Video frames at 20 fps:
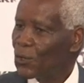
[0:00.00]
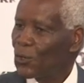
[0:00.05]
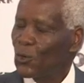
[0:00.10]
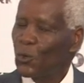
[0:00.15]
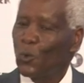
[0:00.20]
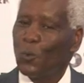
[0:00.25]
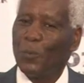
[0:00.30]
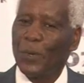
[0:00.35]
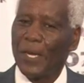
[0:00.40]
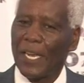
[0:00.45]

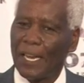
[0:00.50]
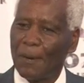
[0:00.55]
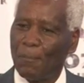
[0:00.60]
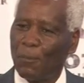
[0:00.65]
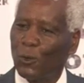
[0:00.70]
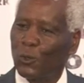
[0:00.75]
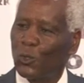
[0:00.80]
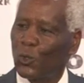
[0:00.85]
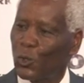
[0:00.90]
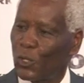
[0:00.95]
to be
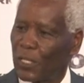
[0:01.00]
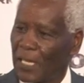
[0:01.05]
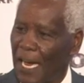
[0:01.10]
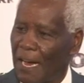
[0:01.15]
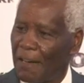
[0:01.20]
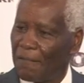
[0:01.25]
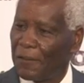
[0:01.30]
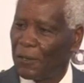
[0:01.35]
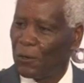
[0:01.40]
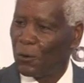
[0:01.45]
able to
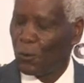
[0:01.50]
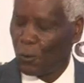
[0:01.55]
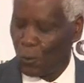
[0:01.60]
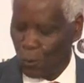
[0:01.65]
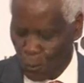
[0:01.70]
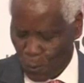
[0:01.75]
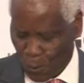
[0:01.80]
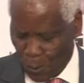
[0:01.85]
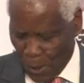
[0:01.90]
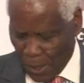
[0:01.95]
serve
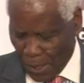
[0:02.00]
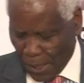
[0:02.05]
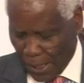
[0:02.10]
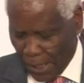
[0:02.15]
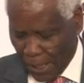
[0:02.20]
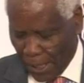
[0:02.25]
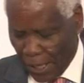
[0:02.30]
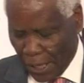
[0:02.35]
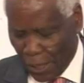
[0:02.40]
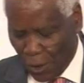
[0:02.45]
you,
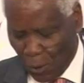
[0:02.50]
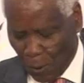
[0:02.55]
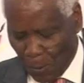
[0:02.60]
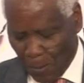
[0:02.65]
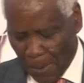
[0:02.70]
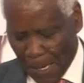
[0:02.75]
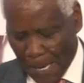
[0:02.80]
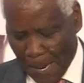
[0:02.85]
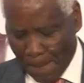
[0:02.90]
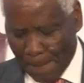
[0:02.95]

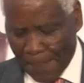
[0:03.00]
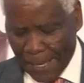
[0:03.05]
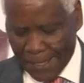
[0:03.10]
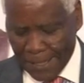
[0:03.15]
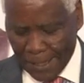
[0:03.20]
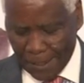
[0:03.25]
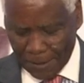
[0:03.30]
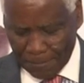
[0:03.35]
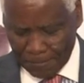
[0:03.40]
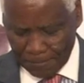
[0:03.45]

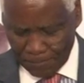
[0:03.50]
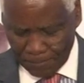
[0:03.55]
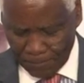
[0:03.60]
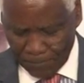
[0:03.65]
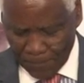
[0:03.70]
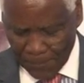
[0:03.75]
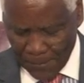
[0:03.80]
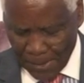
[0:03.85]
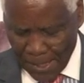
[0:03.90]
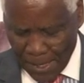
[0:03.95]
better.
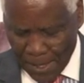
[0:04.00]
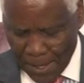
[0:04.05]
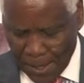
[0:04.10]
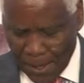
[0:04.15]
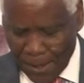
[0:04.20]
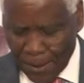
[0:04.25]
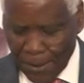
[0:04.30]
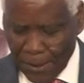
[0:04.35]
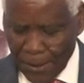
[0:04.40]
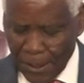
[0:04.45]

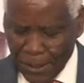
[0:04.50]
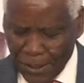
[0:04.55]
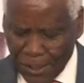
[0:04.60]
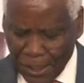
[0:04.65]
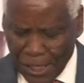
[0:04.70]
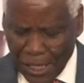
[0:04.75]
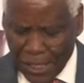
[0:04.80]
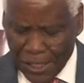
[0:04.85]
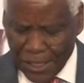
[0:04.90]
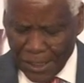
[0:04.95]
These
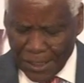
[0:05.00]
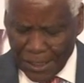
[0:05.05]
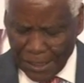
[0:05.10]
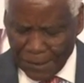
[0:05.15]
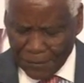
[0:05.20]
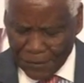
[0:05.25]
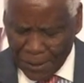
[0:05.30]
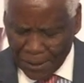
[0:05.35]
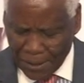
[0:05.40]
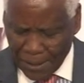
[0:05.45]

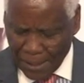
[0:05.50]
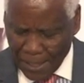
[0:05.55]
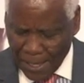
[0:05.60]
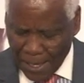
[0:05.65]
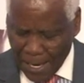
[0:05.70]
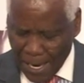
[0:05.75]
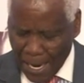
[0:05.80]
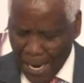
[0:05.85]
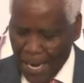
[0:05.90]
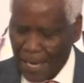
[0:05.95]
initiatives
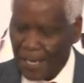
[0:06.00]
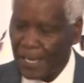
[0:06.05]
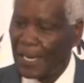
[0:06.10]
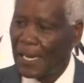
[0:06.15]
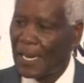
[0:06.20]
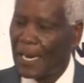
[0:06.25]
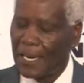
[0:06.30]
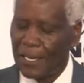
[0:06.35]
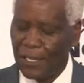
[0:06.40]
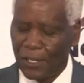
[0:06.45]
are
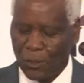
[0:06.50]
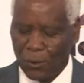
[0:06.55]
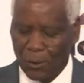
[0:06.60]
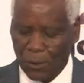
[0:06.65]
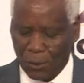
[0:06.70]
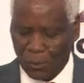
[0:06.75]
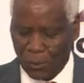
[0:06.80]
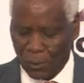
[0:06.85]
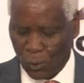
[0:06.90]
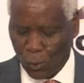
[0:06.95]
geared
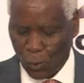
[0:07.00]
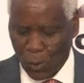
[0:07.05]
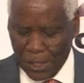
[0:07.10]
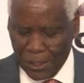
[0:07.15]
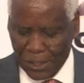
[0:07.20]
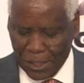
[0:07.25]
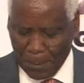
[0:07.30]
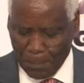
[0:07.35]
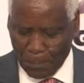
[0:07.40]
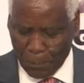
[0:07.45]

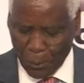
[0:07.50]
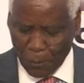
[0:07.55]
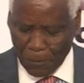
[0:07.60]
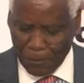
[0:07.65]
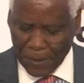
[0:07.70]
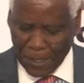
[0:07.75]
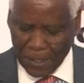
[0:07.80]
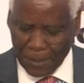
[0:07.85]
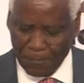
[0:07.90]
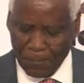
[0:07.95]
towards
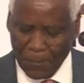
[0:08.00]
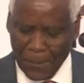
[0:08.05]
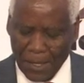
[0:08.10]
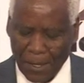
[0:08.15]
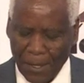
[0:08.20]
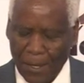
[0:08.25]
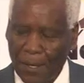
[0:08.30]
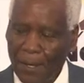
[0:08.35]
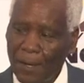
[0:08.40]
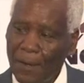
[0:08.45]
improving
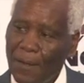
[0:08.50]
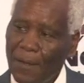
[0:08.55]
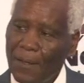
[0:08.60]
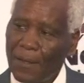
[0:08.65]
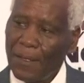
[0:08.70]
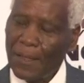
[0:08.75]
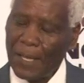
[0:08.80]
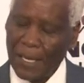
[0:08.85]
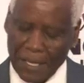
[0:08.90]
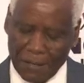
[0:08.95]

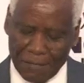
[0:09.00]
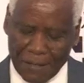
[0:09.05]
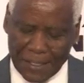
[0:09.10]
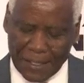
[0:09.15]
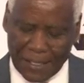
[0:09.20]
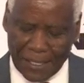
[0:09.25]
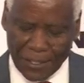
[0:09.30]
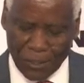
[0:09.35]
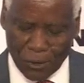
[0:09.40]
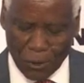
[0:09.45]
the
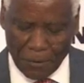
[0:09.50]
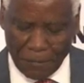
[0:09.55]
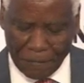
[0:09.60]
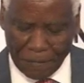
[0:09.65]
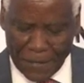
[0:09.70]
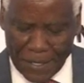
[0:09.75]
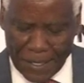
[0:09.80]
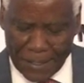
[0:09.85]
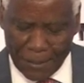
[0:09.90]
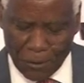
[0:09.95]
investors'
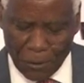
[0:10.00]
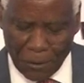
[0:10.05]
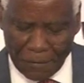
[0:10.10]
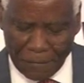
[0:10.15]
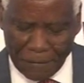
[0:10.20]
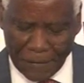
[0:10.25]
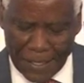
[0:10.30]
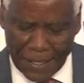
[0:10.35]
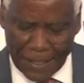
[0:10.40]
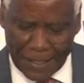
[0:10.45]

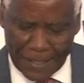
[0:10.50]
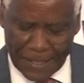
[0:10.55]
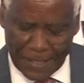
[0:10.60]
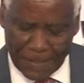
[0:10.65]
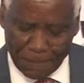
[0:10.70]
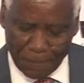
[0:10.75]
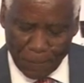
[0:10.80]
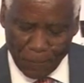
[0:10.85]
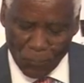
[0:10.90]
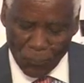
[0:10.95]

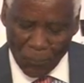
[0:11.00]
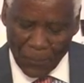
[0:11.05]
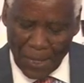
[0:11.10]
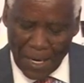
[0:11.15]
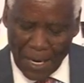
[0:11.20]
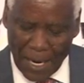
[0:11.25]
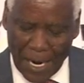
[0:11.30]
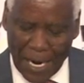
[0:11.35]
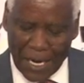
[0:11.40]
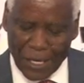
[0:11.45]
confidence,
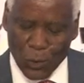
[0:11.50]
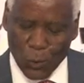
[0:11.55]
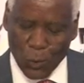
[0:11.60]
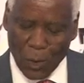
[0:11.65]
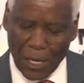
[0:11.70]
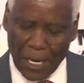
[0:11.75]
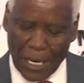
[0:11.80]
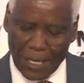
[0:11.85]
as well